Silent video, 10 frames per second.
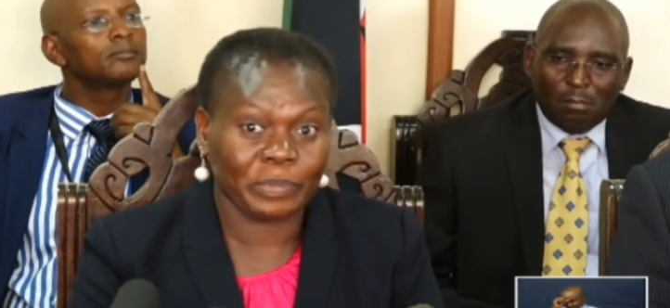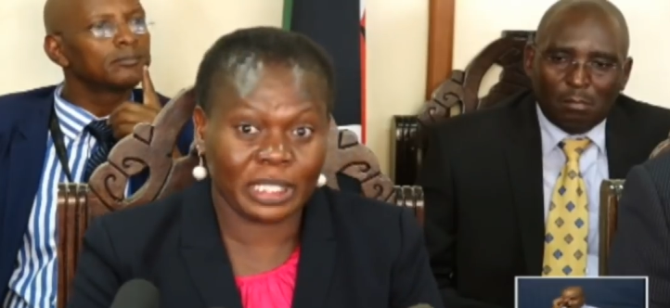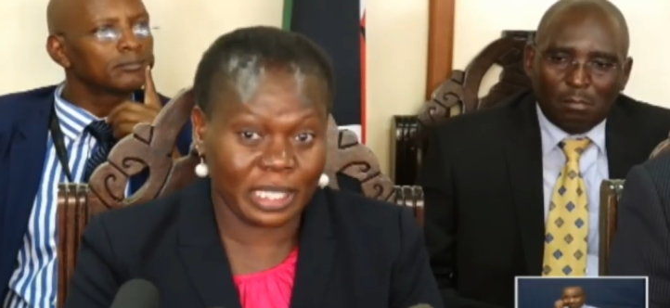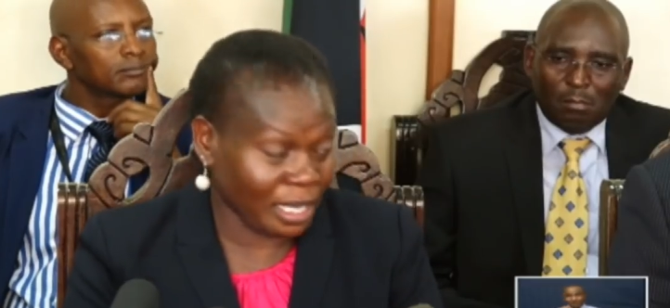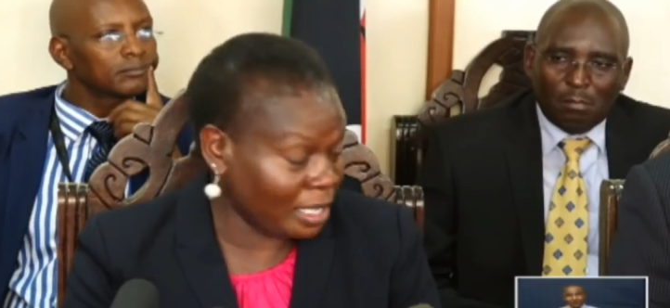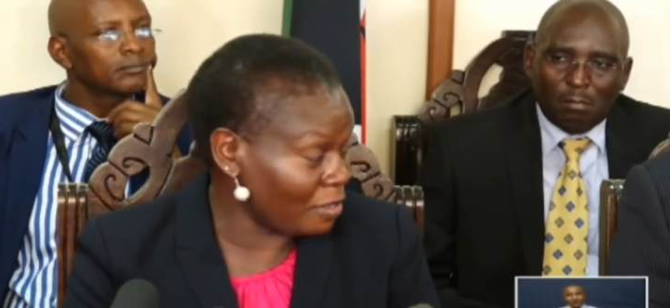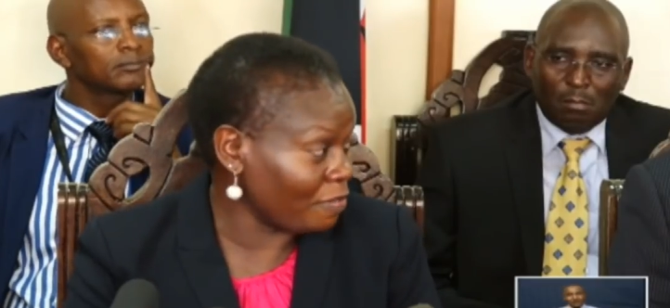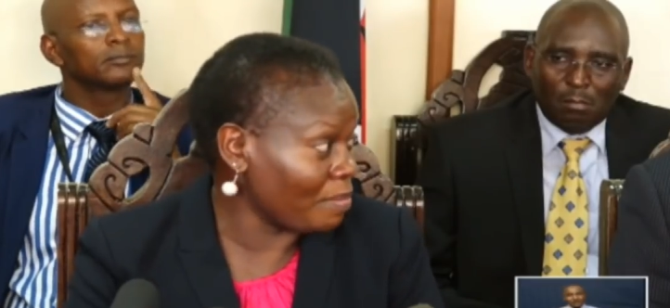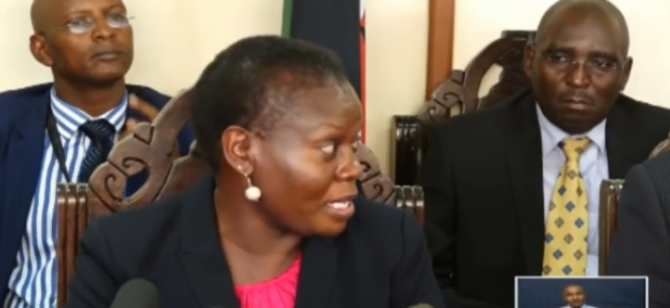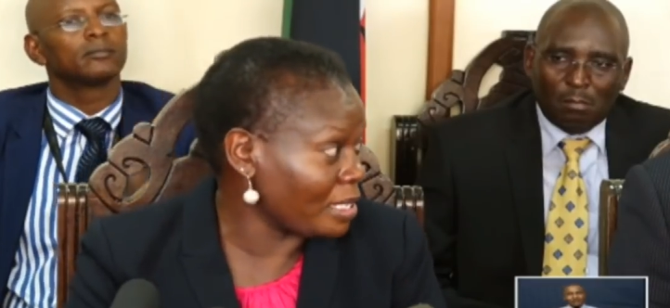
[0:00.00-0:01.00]
Speaker 1: The targets of
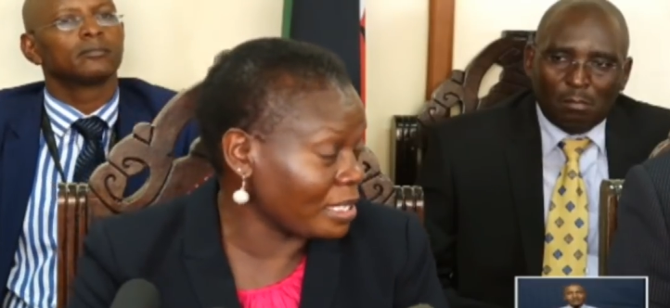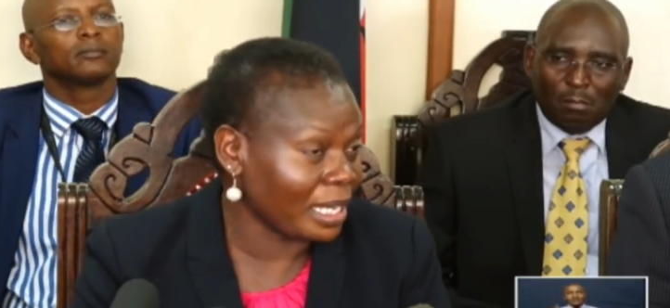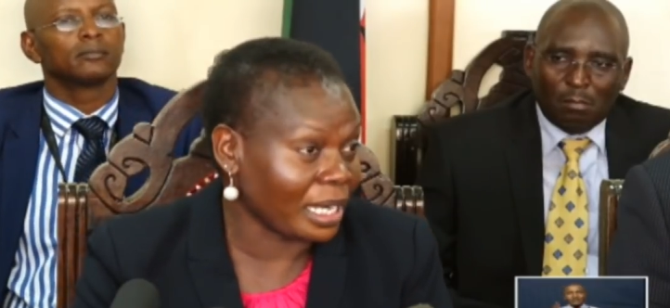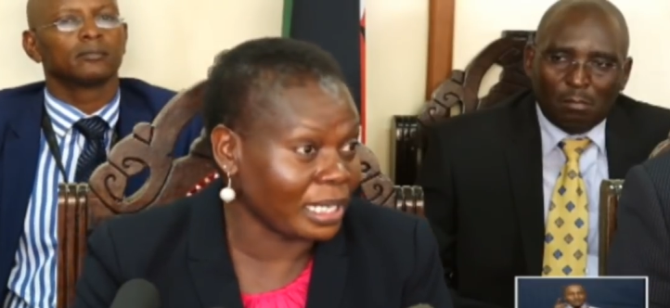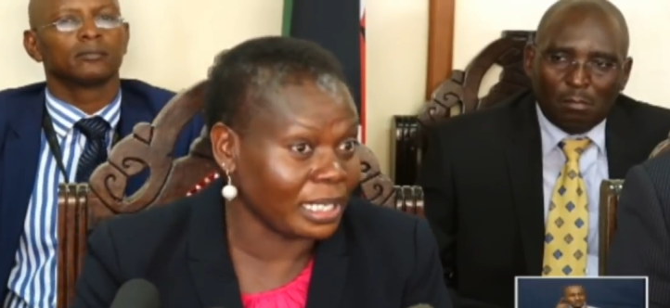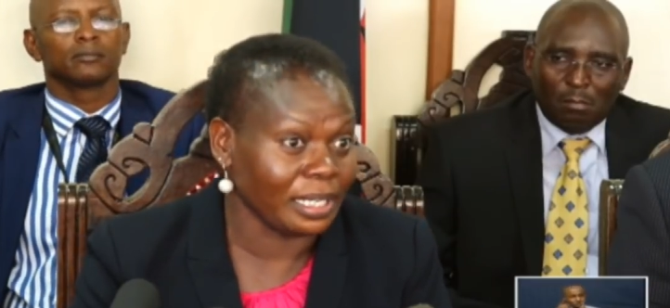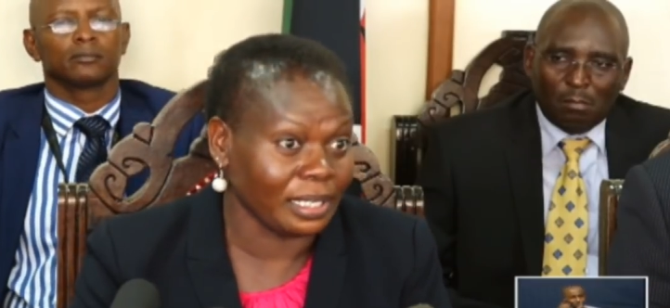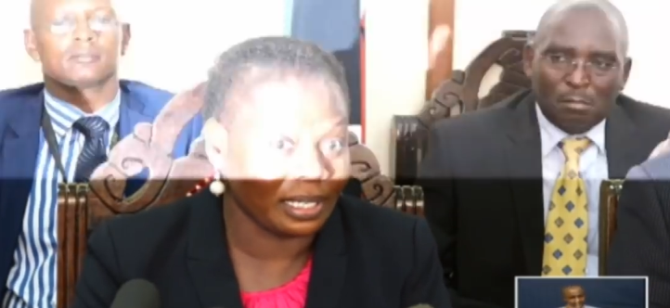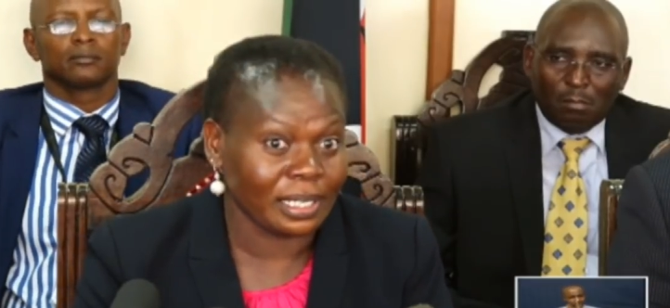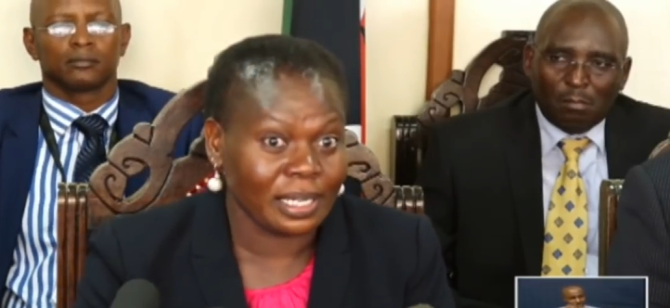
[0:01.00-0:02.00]
the ministry are clear.
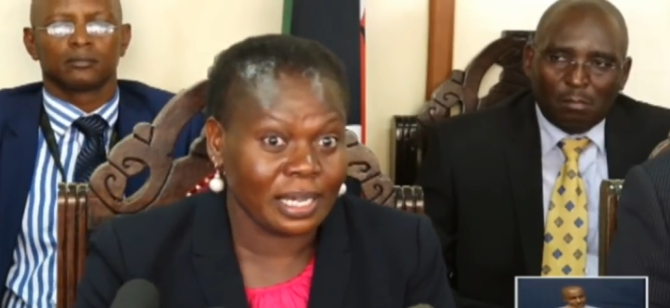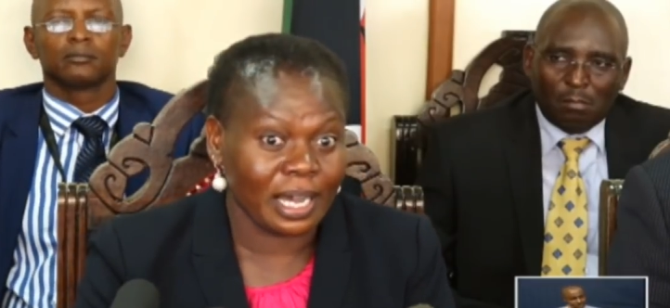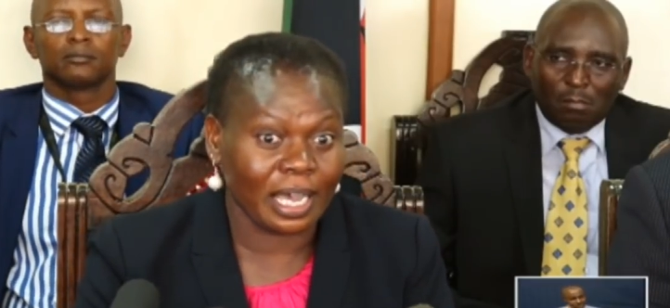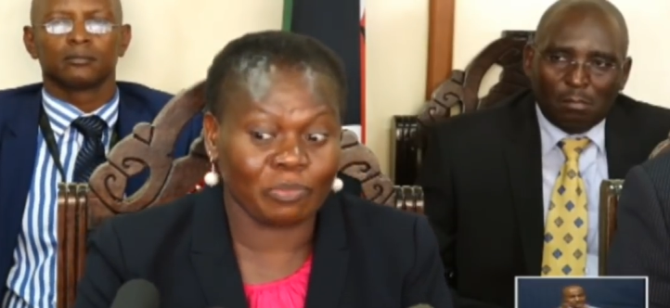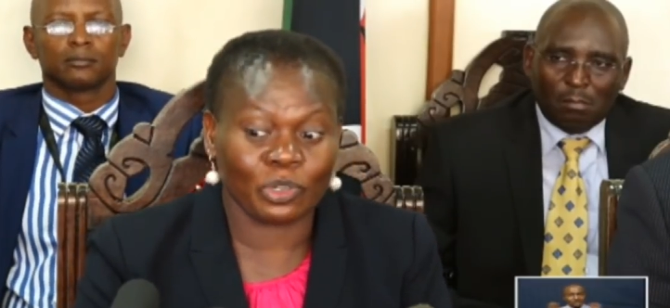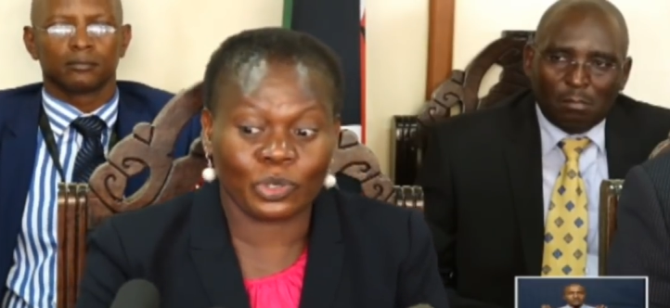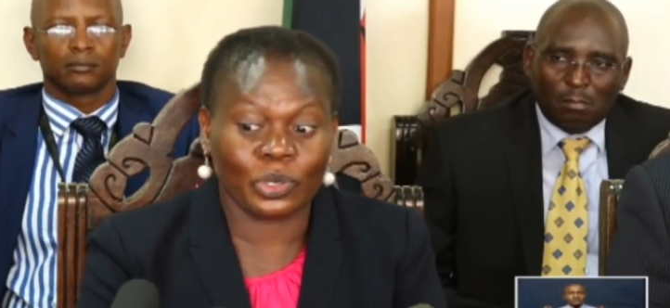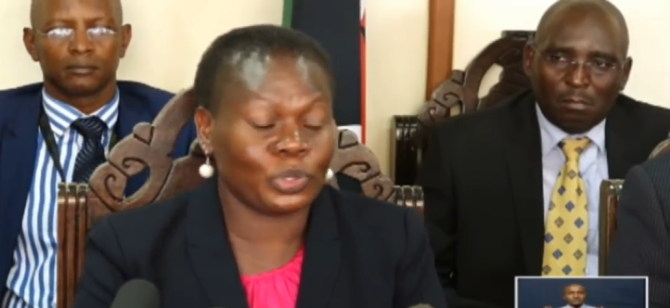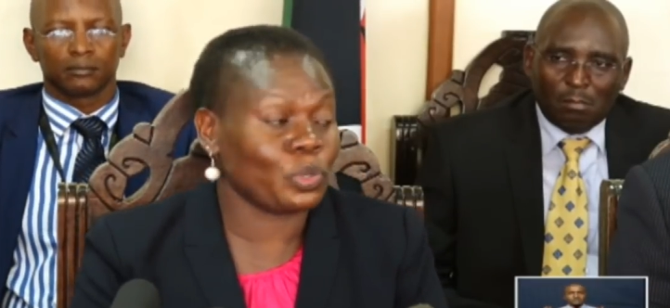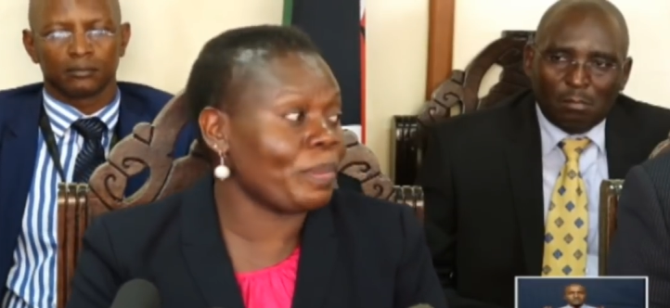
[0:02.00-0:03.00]
I am not
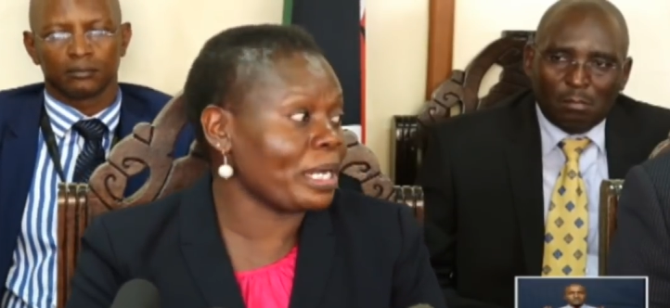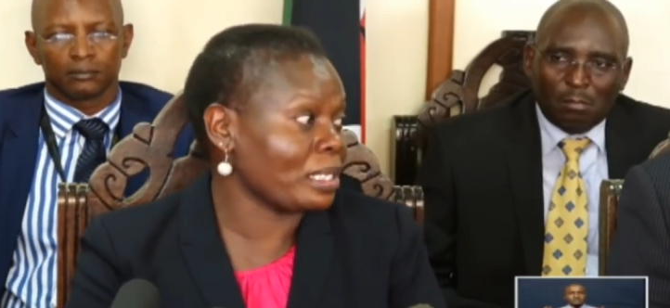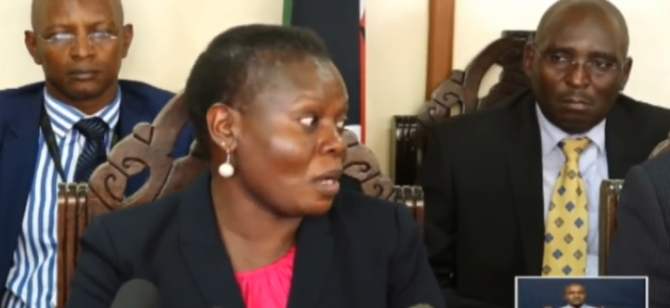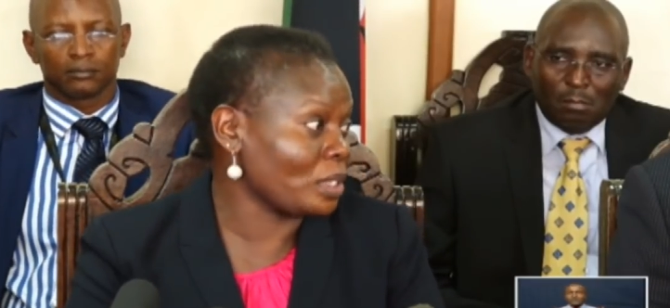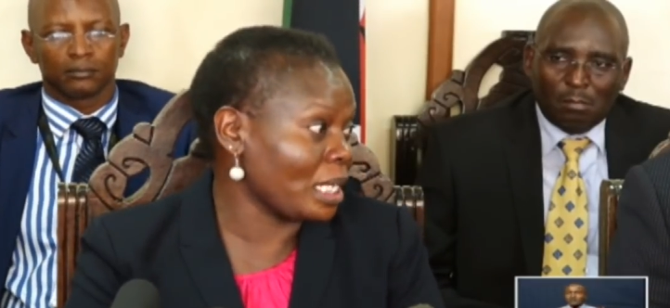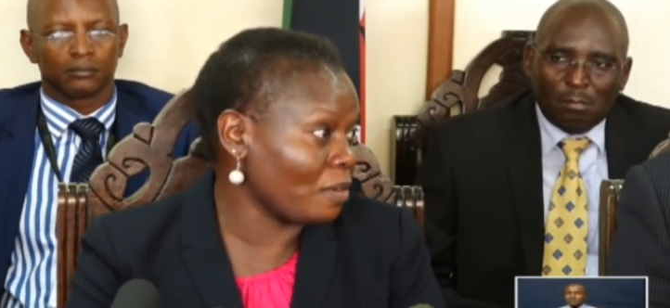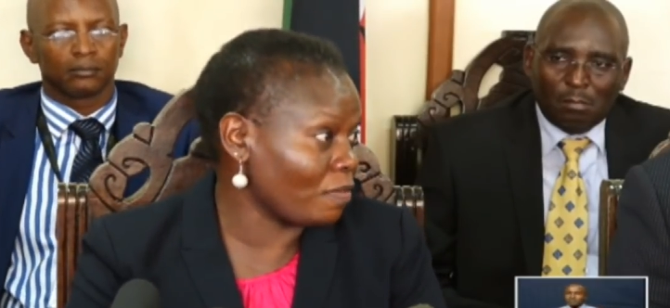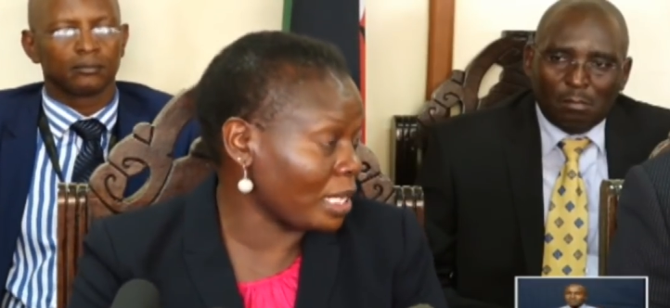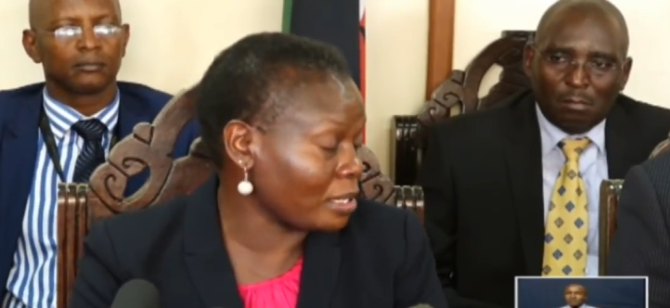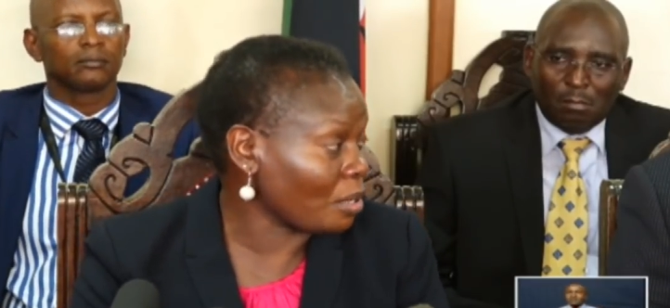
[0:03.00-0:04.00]
going to operate outside of
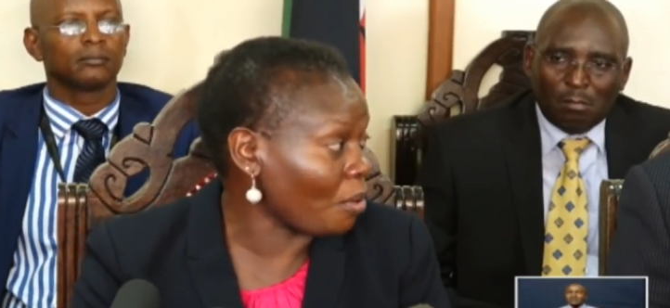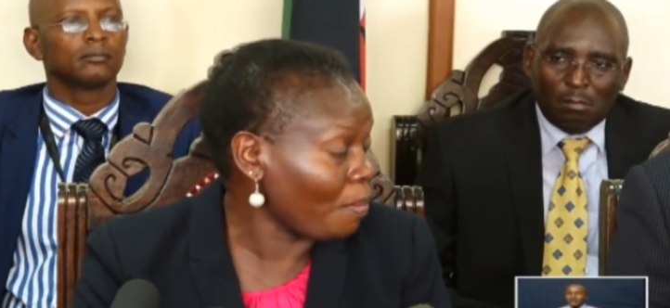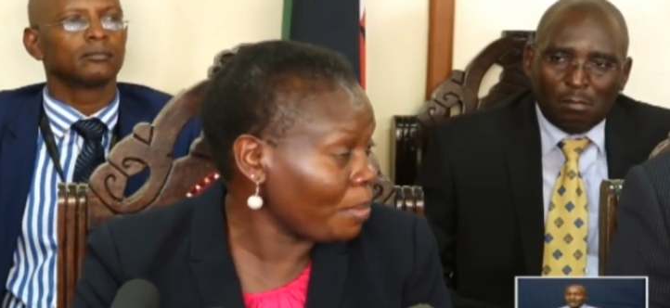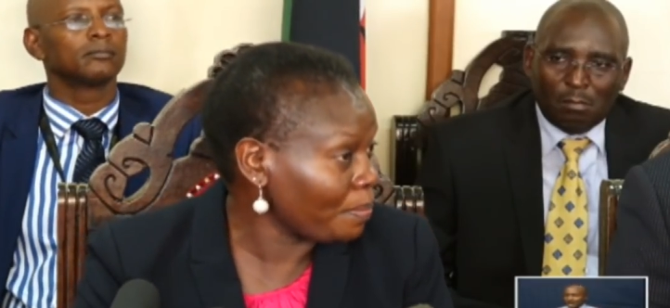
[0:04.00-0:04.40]
that scope.